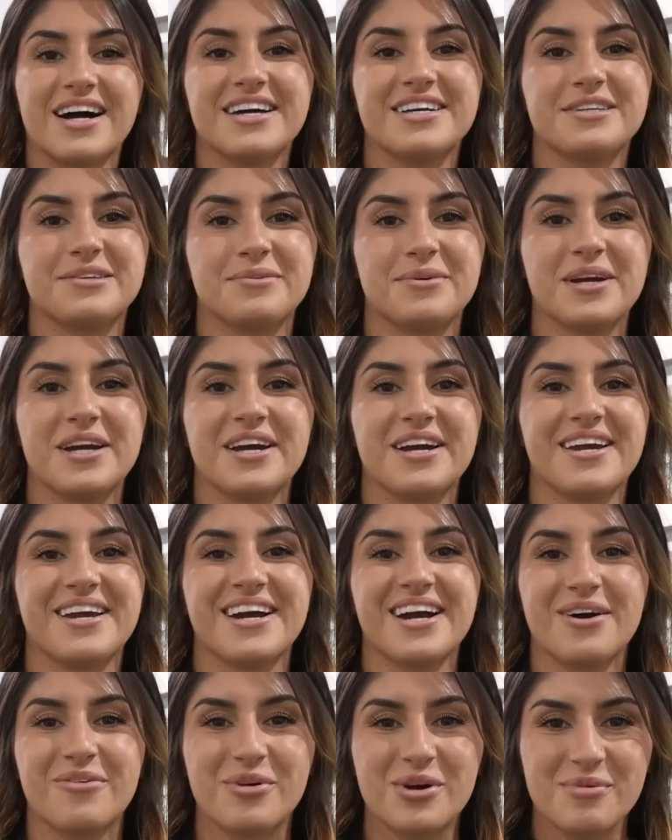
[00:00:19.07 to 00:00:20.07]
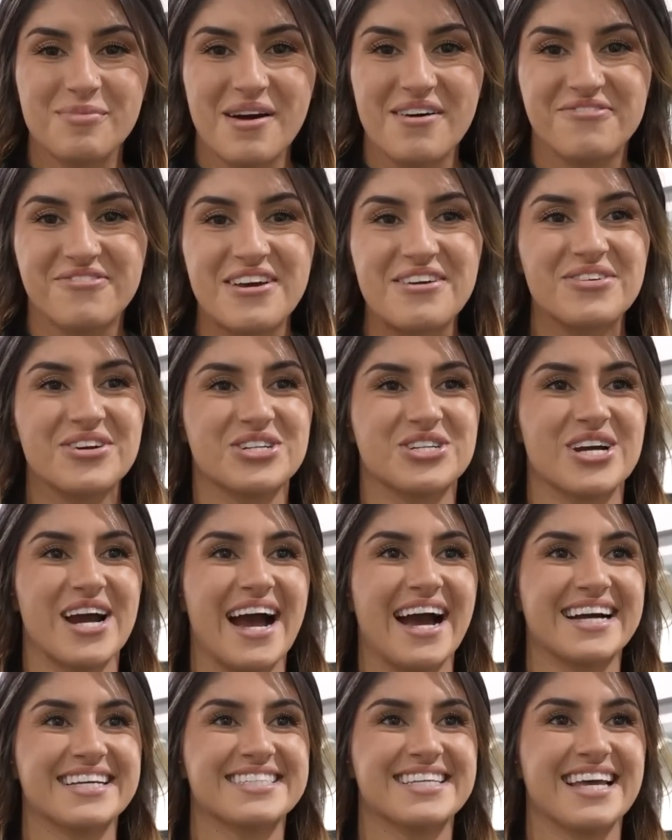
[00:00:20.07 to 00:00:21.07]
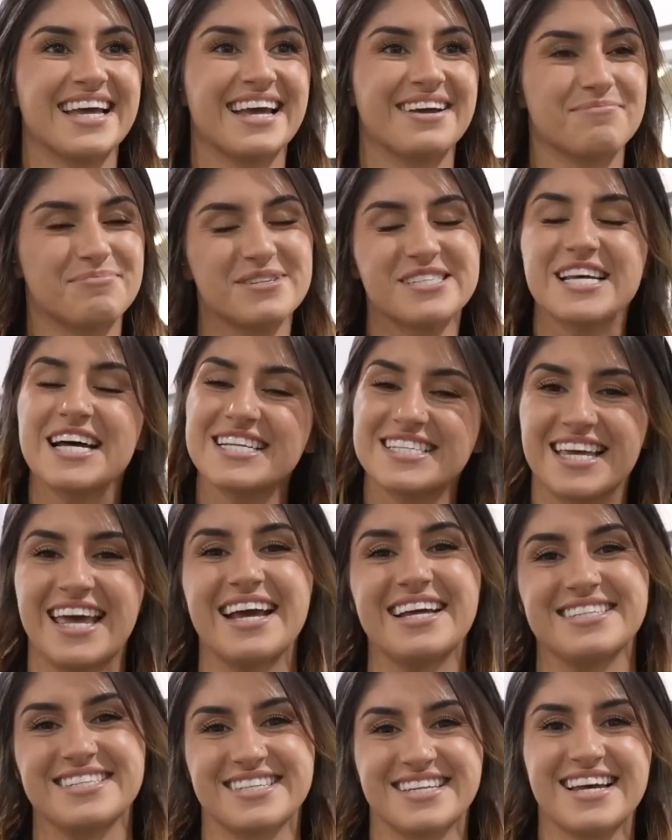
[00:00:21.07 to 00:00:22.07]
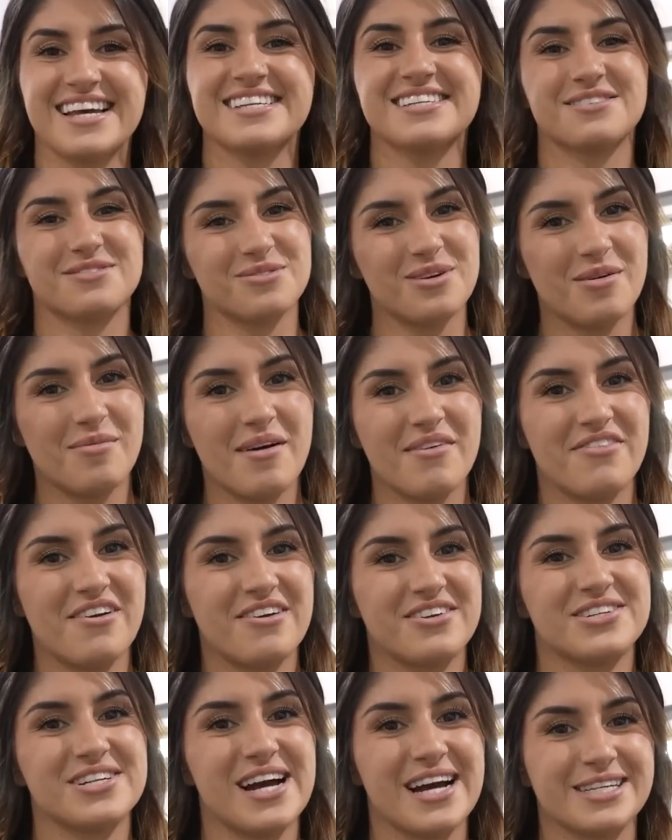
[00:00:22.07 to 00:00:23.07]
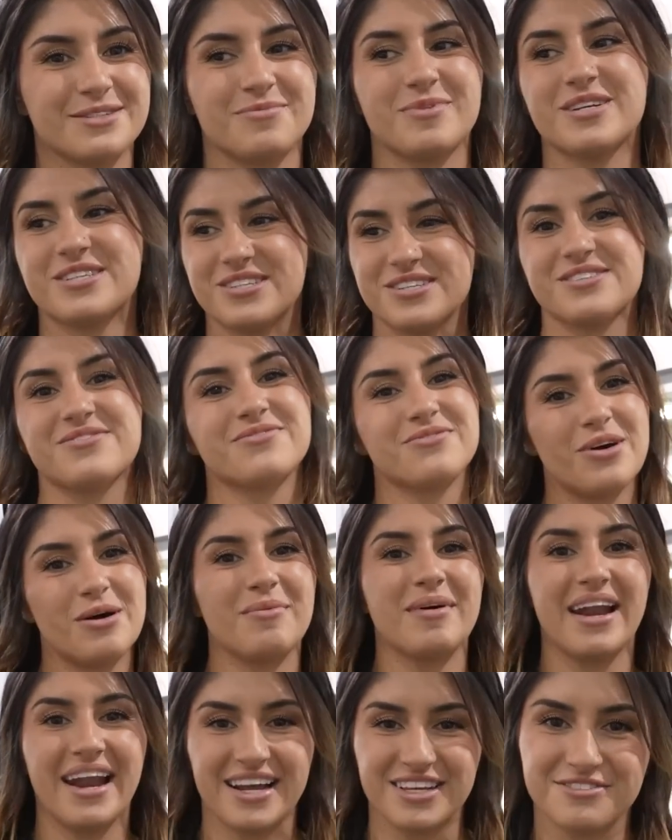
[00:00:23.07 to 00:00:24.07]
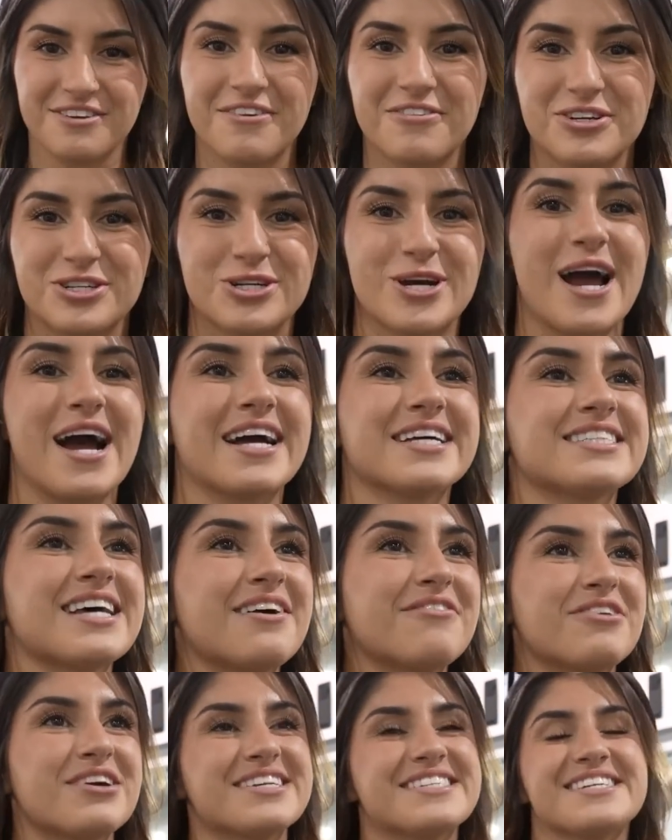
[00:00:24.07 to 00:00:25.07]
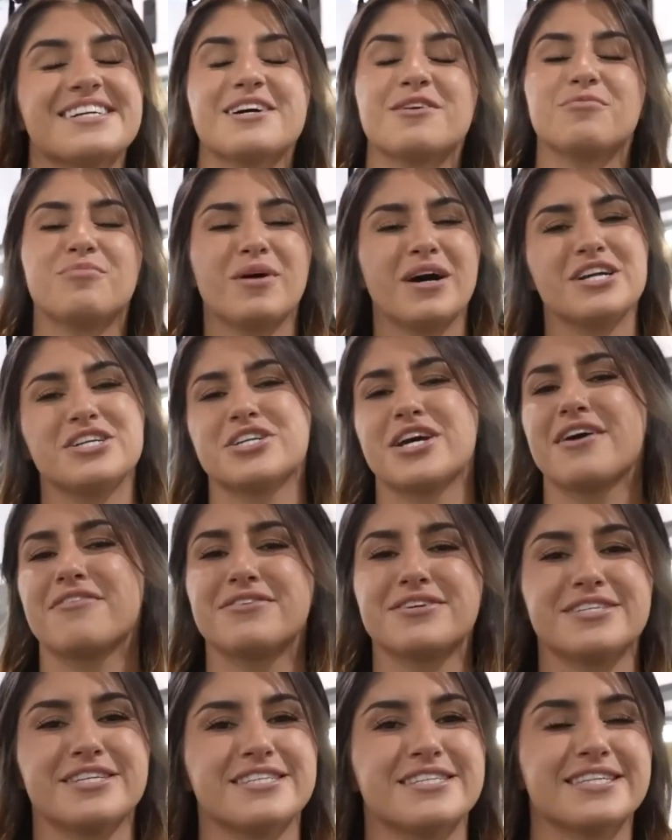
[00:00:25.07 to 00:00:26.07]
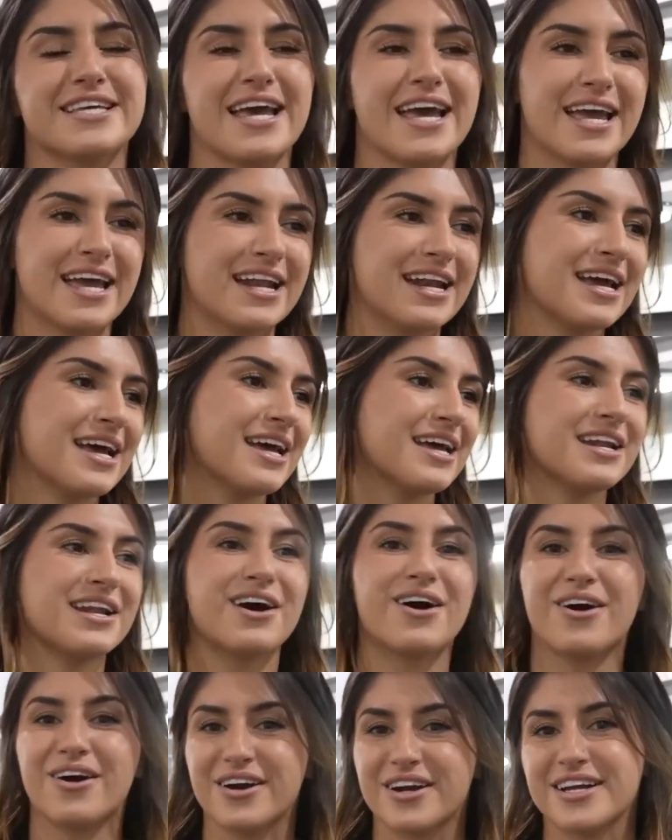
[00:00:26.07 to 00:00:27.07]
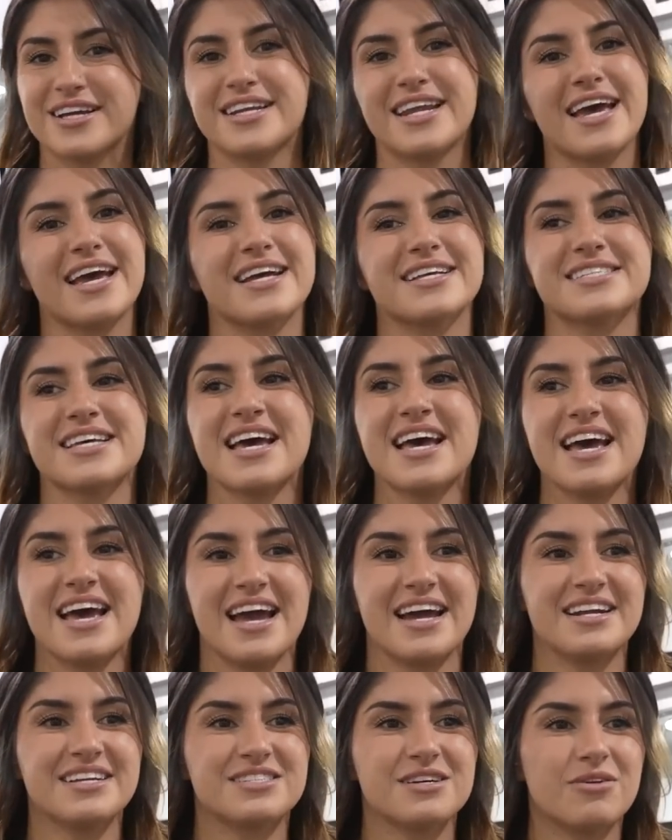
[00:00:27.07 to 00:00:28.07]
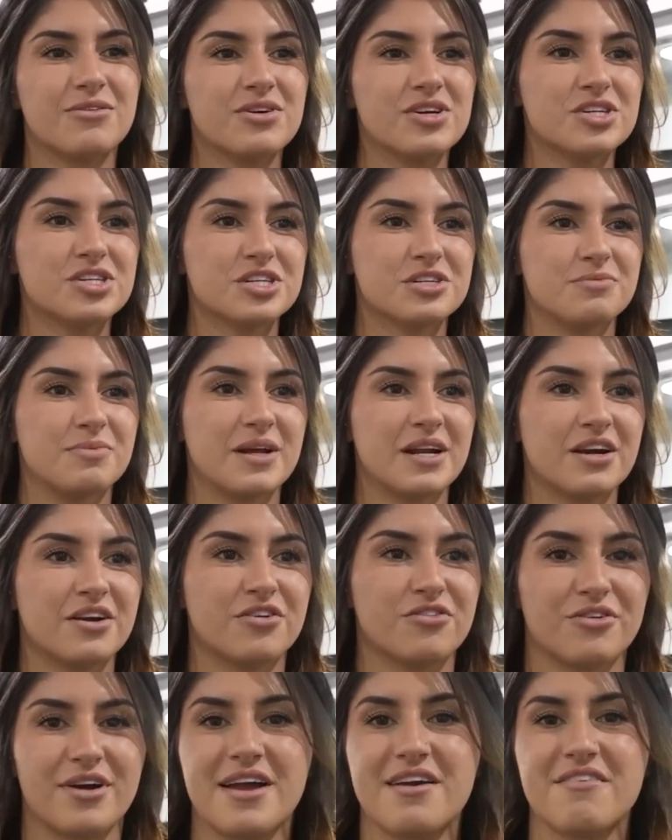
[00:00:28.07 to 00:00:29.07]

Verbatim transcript: and I do think that she actually can be a great driver, and I do think she is a great driver. But the question remains, where will she race in twenty twenty-four? Is she going to